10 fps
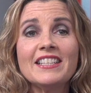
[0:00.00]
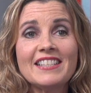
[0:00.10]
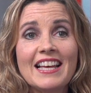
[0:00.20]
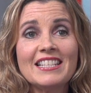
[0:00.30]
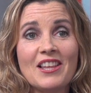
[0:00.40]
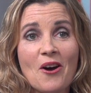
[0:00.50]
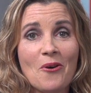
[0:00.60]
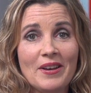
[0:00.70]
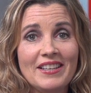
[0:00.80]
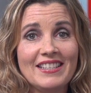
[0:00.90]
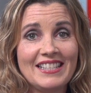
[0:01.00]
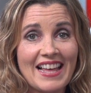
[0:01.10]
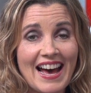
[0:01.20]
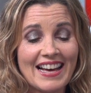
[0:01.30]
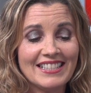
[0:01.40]
he says though is
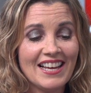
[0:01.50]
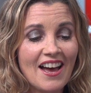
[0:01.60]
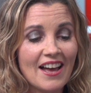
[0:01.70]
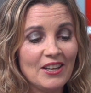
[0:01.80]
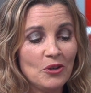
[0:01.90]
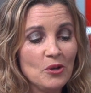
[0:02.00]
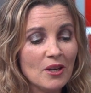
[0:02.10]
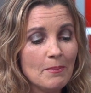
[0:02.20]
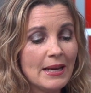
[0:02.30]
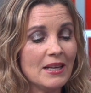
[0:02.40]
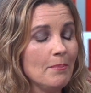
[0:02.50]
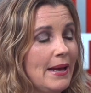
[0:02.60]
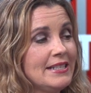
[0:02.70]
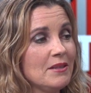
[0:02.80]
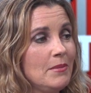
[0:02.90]
that you know you can make an
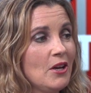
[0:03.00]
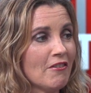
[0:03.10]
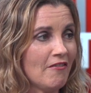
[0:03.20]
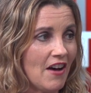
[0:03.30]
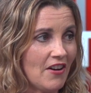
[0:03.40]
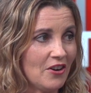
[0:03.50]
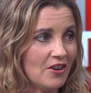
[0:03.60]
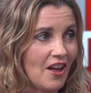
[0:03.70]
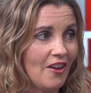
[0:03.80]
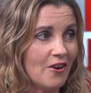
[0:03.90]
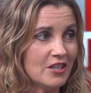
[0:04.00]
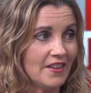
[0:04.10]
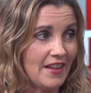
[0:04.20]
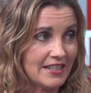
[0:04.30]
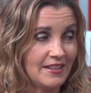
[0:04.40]
amazing meal for five hundred dollars,
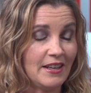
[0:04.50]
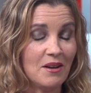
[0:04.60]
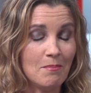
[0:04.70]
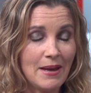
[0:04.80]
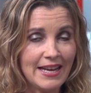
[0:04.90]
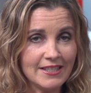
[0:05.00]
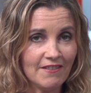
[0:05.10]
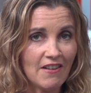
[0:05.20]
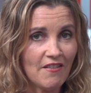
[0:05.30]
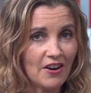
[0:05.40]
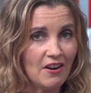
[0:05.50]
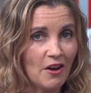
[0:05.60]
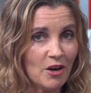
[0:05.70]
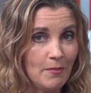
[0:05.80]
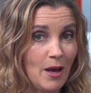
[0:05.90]
and that's an amazing five hundred
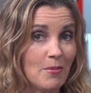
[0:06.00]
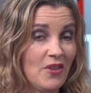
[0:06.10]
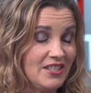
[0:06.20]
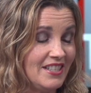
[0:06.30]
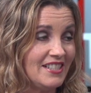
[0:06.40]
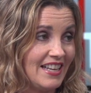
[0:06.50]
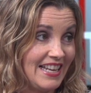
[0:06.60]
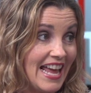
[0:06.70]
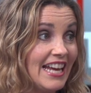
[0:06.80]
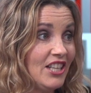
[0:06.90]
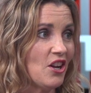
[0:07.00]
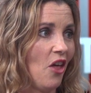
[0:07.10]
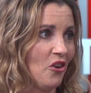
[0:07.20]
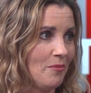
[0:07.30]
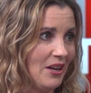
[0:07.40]
dollar meal. But this is an eight dollar